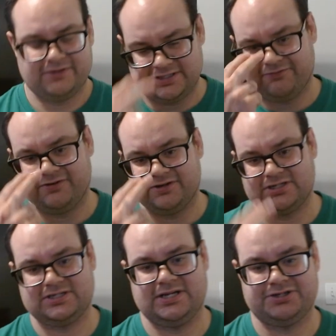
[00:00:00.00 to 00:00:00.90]
His heat
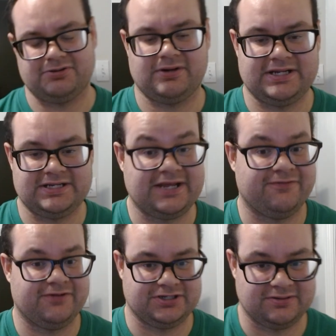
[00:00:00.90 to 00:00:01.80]
vision is not strong enough. His
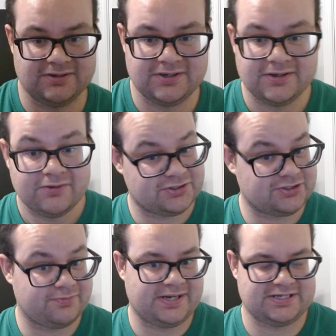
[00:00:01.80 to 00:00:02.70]
heat vision, which
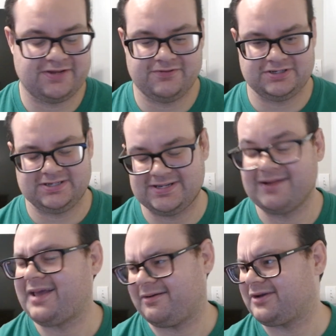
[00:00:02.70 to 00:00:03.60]
Superman has heat vision, I
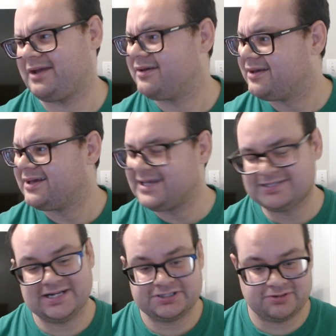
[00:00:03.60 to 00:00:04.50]
said, yeah, okay,
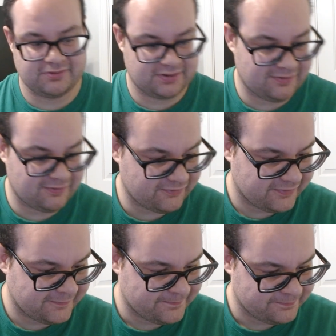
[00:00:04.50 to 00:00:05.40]
it's not strong enough.
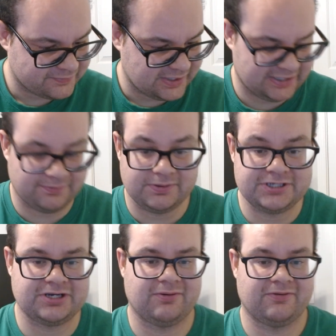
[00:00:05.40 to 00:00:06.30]
And the
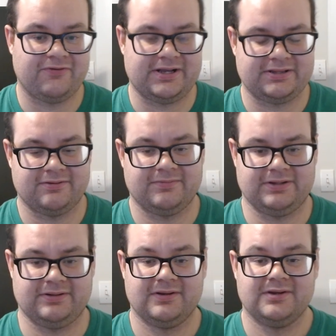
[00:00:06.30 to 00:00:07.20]
police show up to fight them,
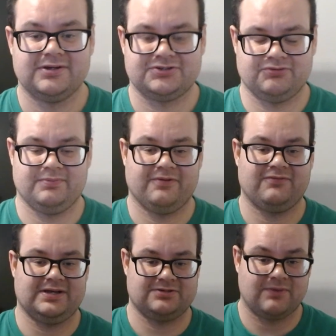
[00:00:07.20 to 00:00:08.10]
and Superman
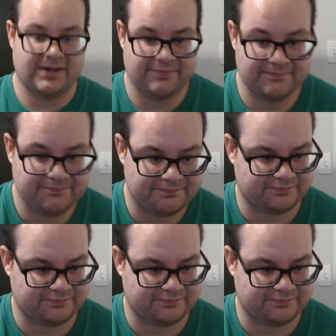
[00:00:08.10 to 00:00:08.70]
flies away.